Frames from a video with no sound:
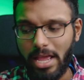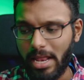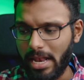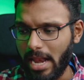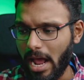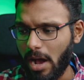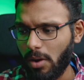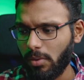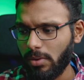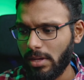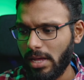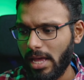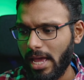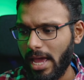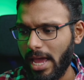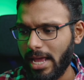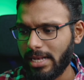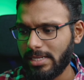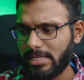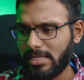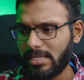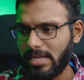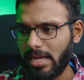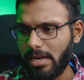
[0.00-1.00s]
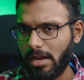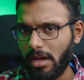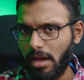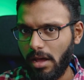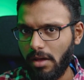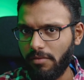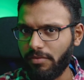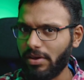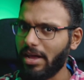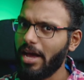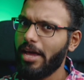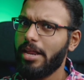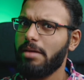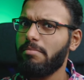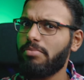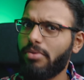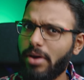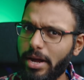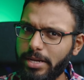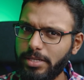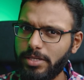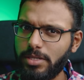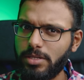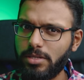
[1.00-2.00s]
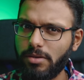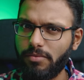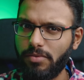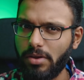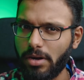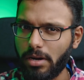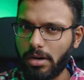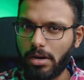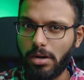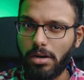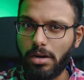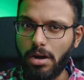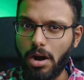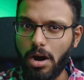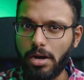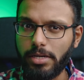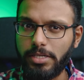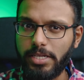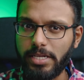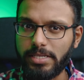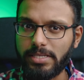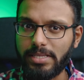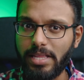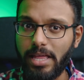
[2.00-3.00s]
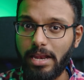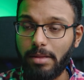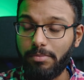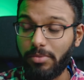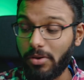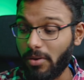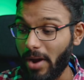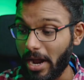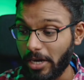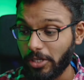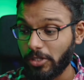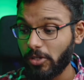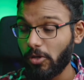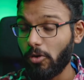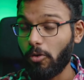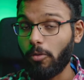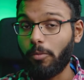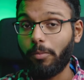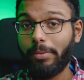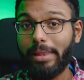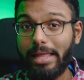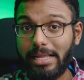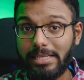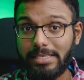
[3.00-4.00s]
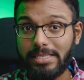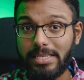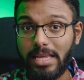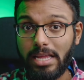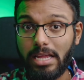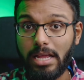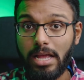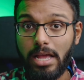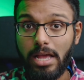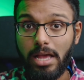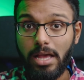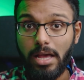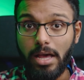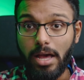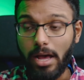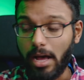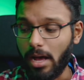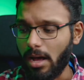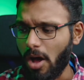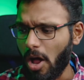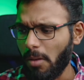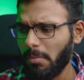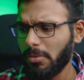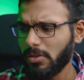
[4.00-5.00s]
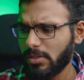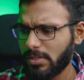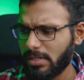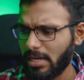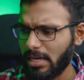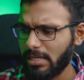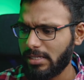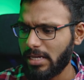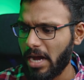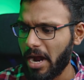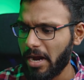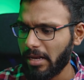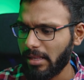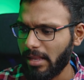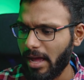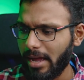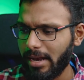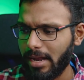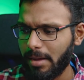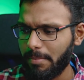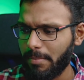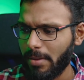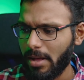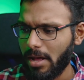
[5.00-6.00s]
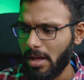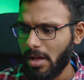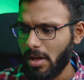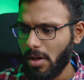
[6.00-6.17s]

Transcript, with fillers: Now, instead of cutting prices of their current R T X lineup, they're actually replacing uh, almost the entire lineup